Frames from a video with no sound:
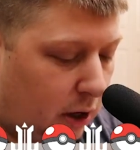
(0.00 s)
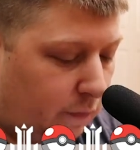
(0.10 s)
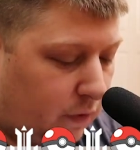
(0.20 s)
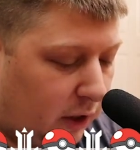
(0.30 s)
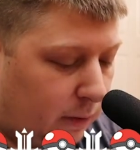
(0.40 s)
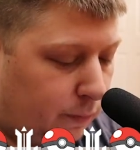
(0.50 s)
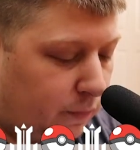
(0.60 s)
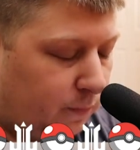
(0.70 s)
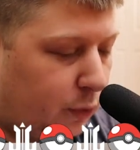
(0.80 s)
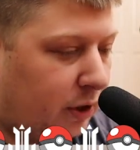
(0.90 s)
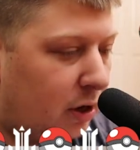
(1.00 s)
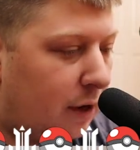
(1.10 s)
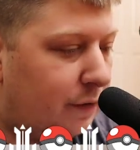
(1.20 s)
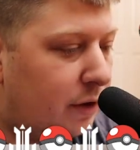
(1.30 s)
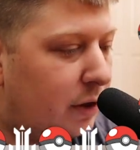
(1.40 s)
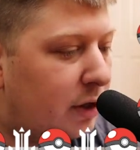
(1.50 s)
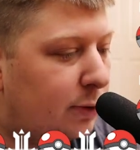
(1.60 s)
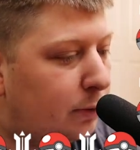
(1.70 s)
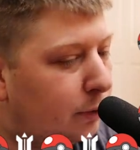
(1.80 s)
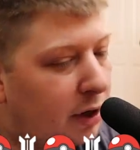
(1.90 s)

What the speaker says: I feel like I'm pretty confident that this one will